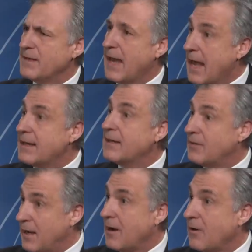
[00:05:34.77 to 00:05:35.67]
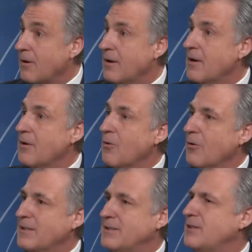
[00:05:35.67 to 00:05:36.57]
heading there,
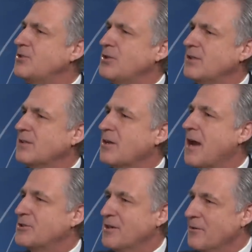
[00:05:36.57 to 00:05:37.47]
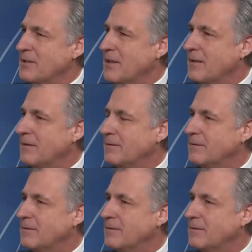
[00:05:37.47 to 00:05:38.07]
or is this just a cautionary tale?